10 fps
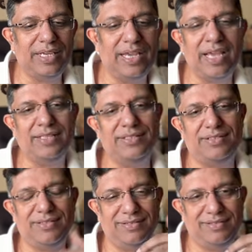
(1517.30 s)

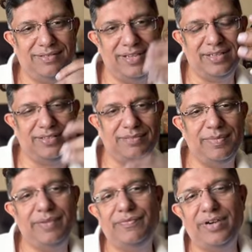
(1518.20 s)
as
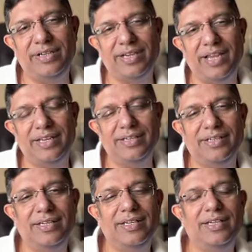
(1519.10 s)
my frontline
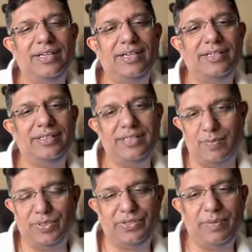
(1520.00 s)

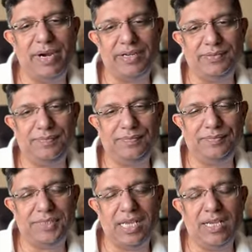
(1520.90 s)
number three batter.
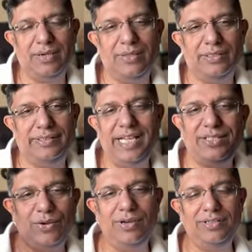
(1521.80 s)

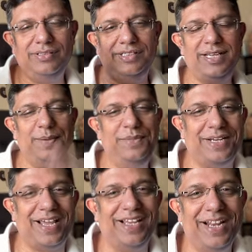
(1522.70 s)
That's all the time
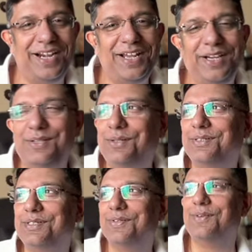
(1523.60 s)
that I had. I know
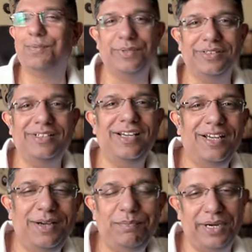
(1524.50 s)
this will open
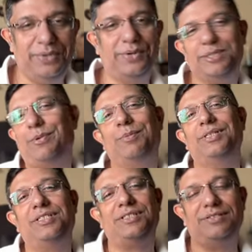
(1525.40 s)
Pandora's box.
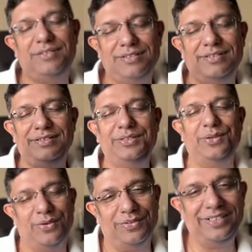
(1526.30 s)
This is,
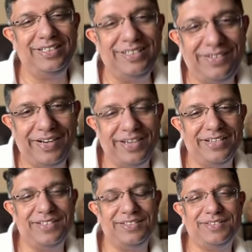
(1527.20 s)
you know, cricket
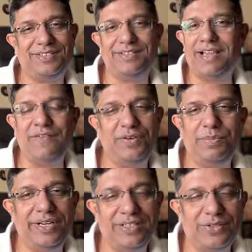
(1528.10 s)
is,
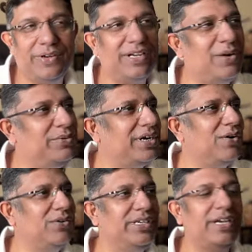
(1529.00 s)
everybody has got a counter
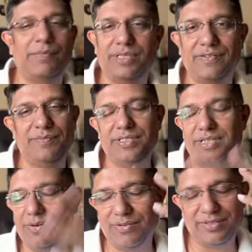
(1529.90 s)
logic. I must have
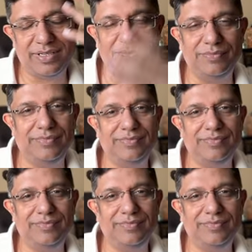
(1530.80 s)
missed out on some